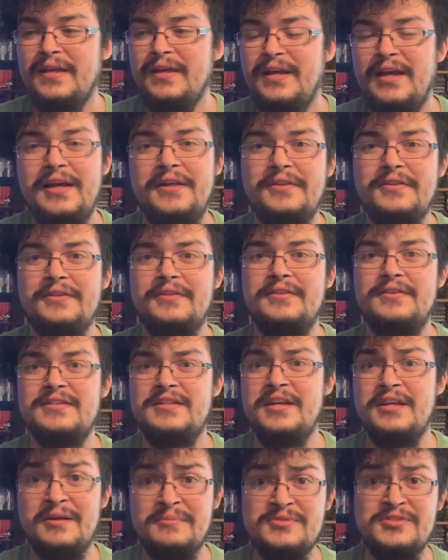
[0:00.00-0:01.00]
and
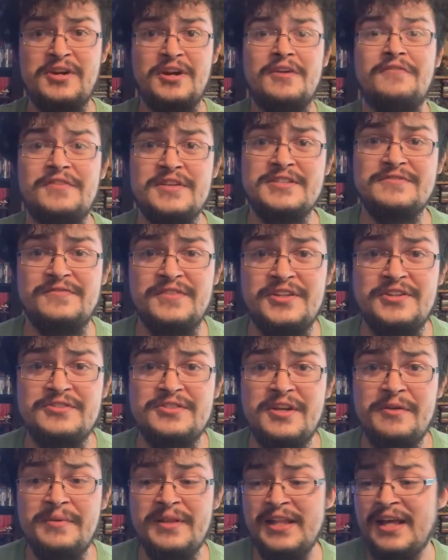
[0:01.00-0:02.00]
I'm sorry if this video is
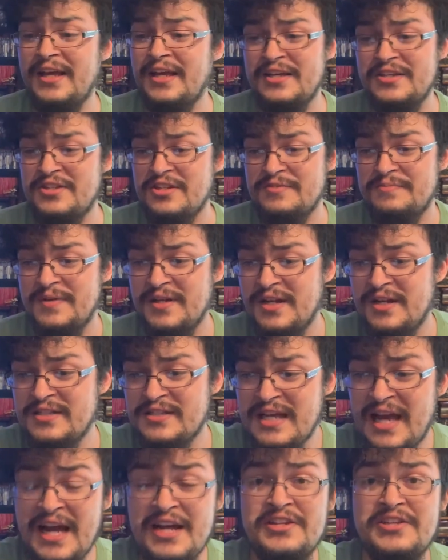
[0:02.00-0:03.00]
coming late. It's just because
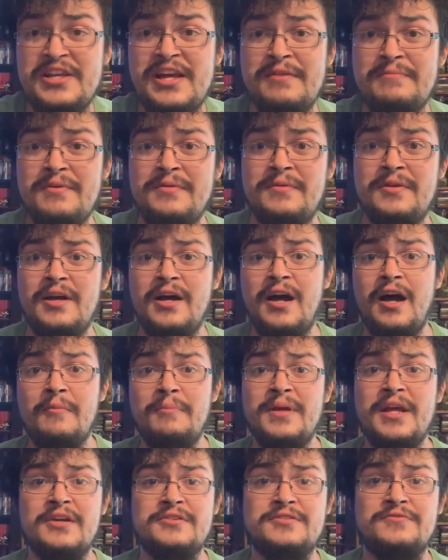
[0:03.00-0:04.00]
actually I've been
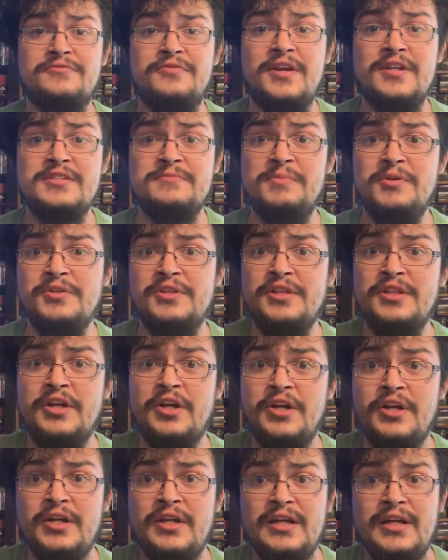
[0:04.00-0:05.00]
helping out some friends building
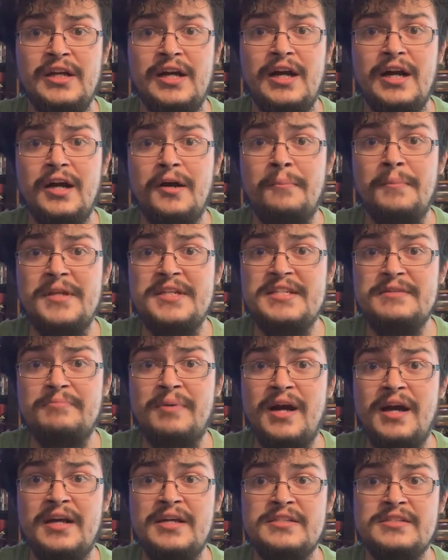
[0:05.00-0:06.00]
their minty
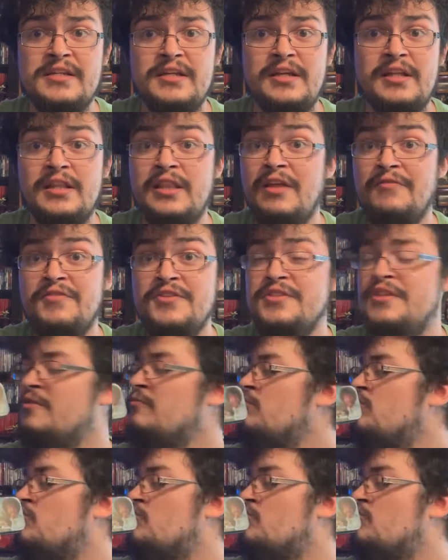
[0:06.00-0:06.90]
pies. What this thing?